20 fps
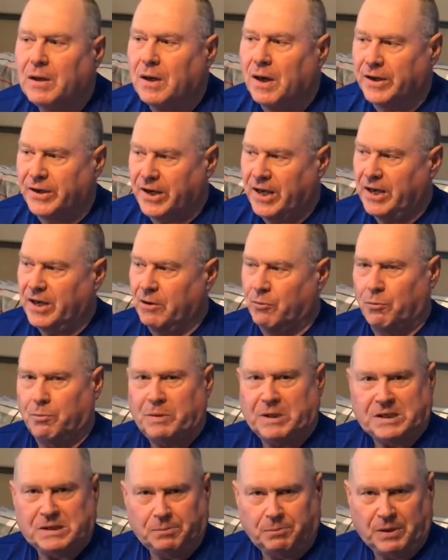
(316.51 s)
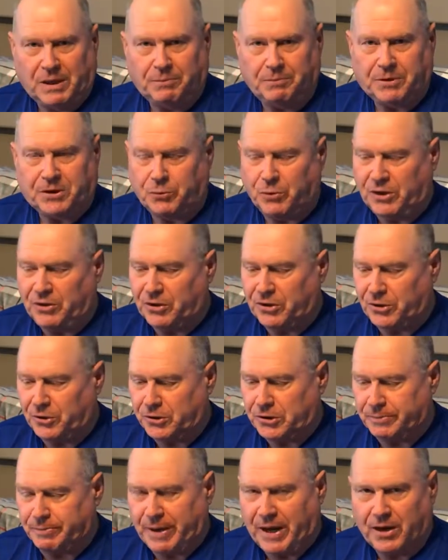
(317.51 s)
Again, it will be split between the
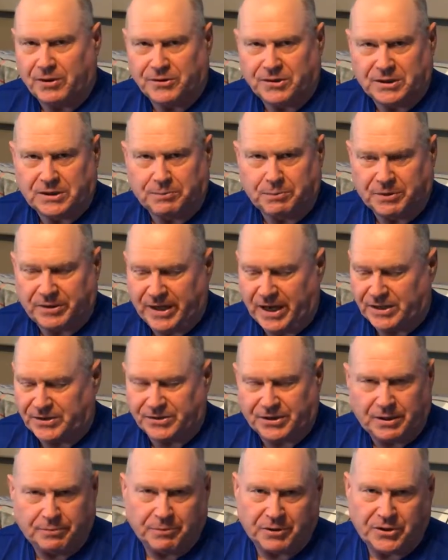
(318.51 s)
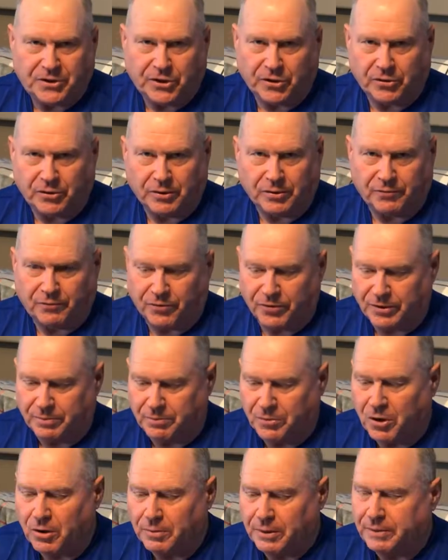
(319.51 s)
two spouses, but that's immaterial for the
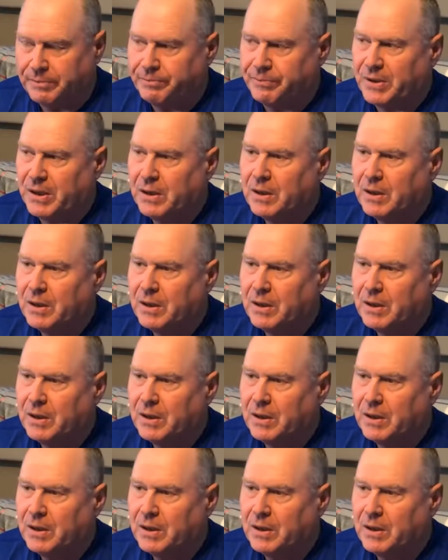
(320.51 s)
moment.